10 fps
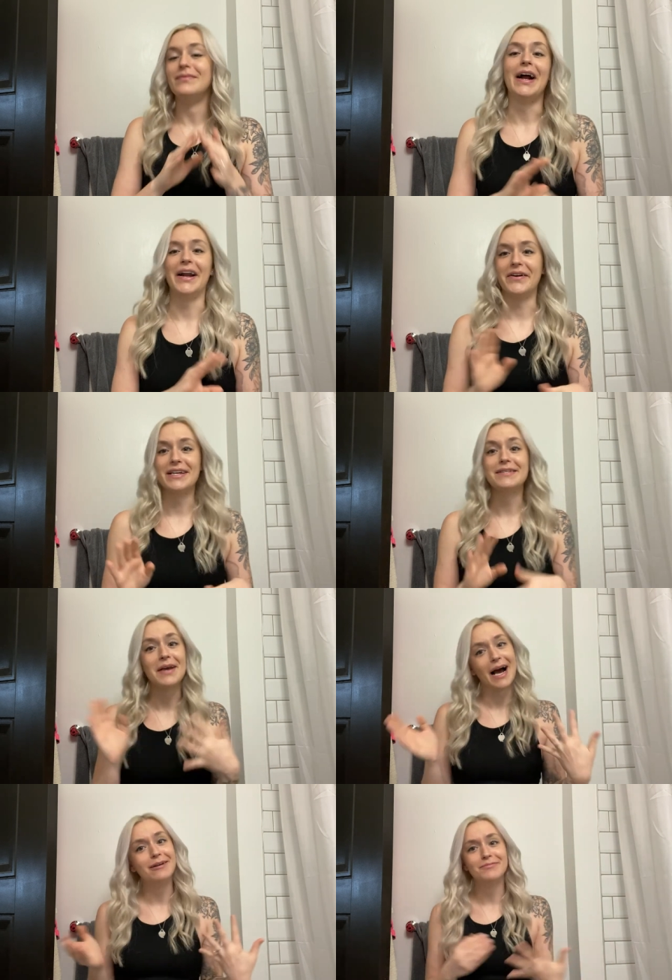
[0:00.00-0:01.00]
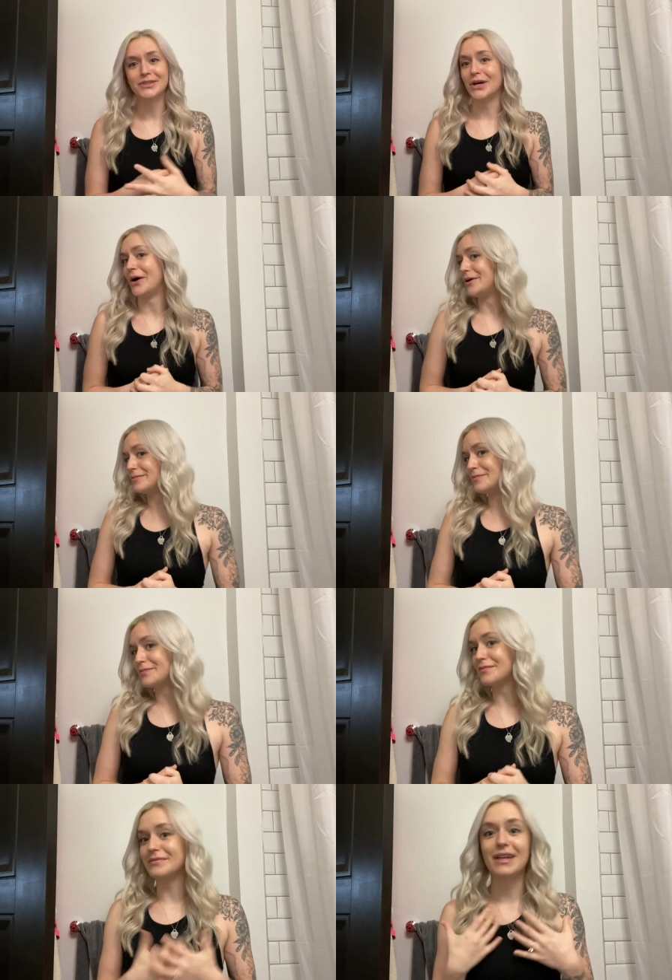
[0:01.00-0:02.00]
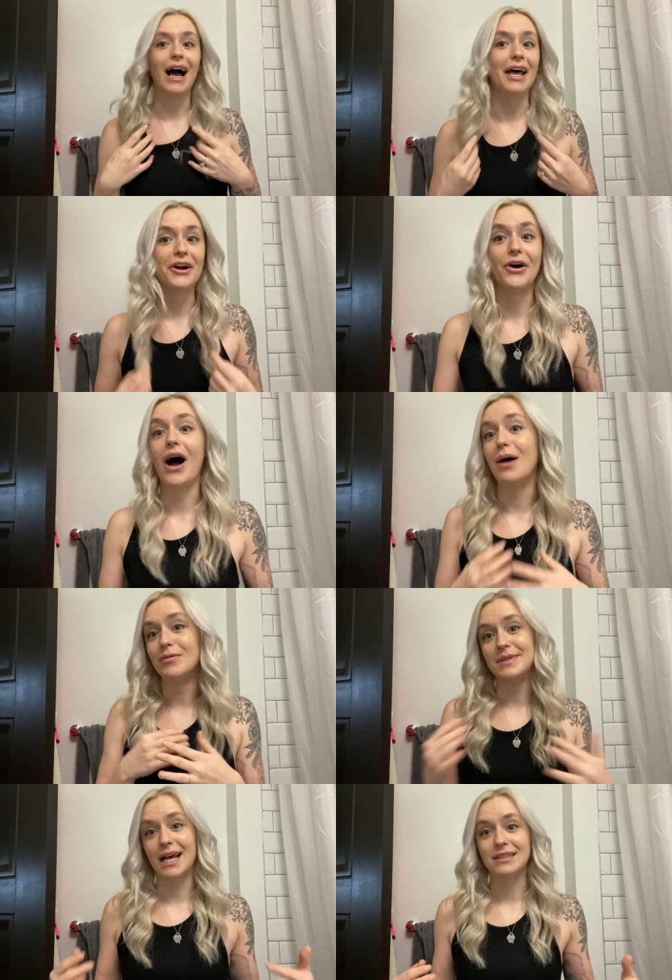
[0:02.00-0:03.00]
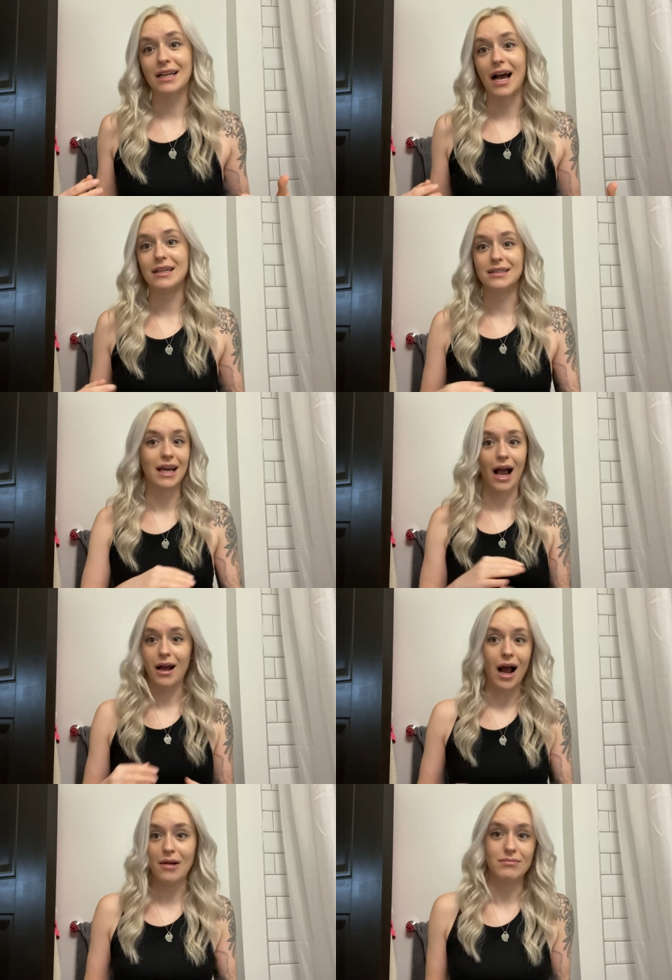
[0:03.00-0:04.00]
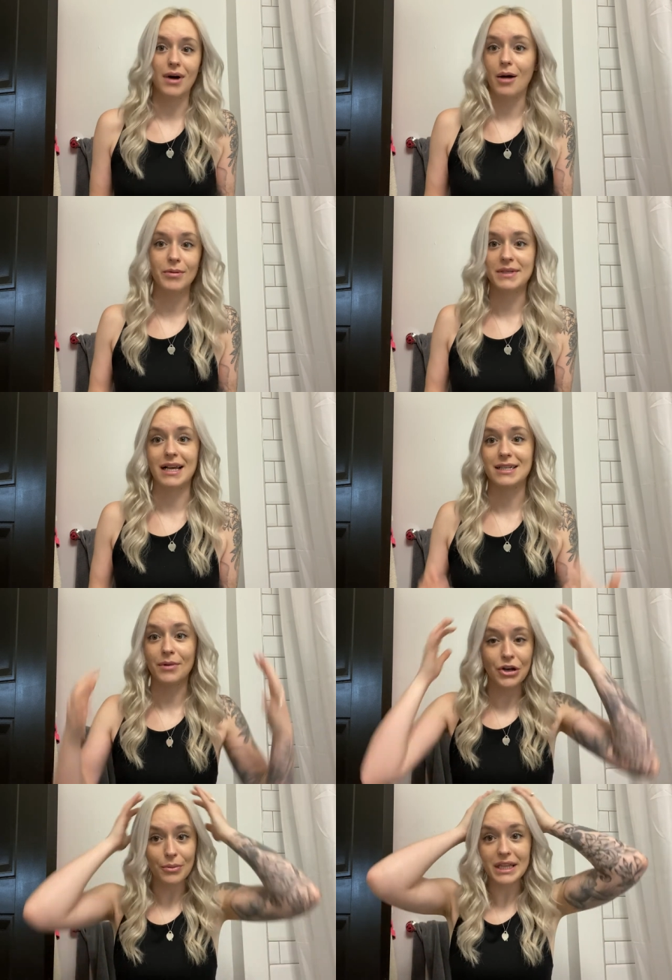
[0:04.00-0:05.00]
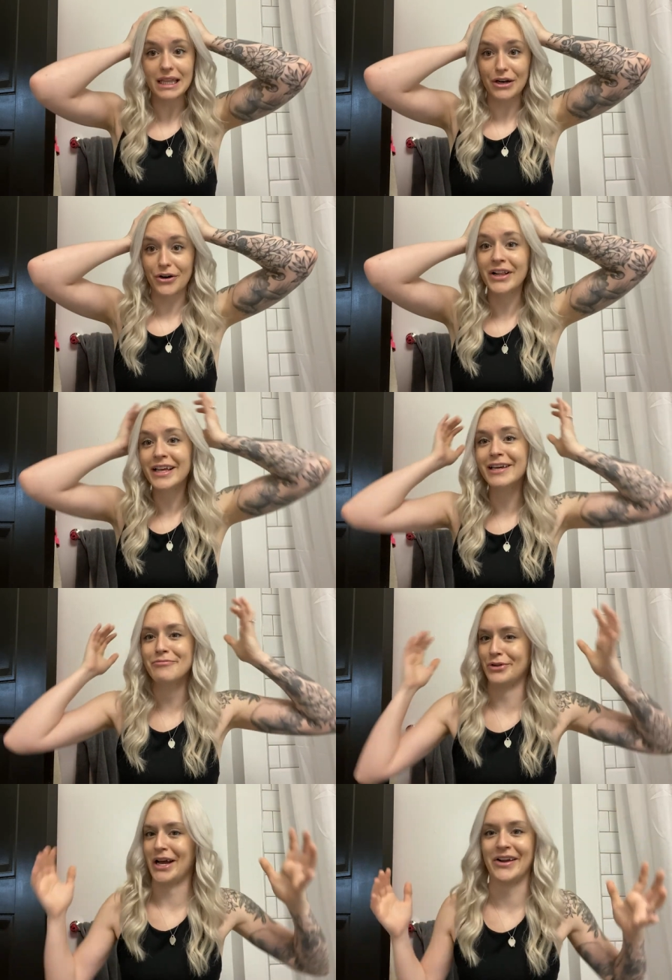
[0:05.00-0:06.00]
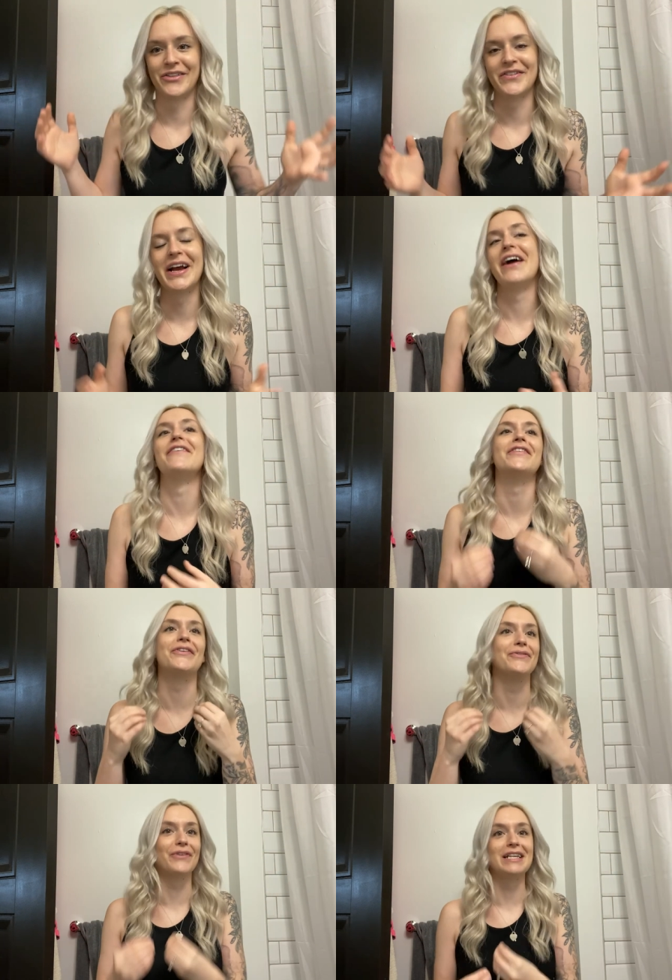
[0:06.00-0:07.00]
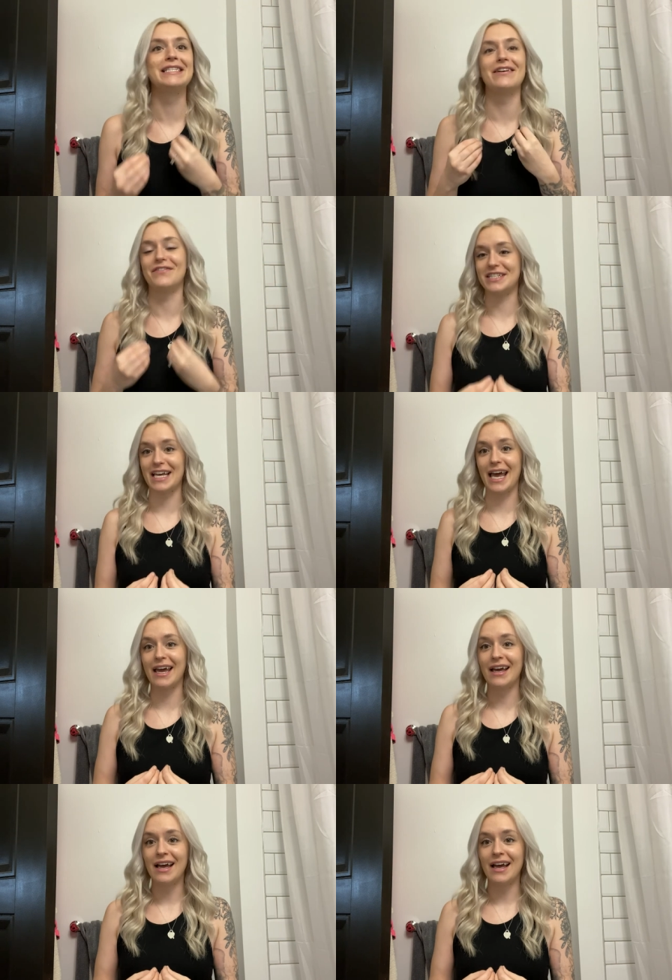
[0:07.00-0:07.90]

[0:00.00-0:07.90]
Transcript: Anyways, yeah, so I don't know, I'm obsessed, guys. Like I'm obsessed. I'm going to be literally playing with my hair for the rest of the day.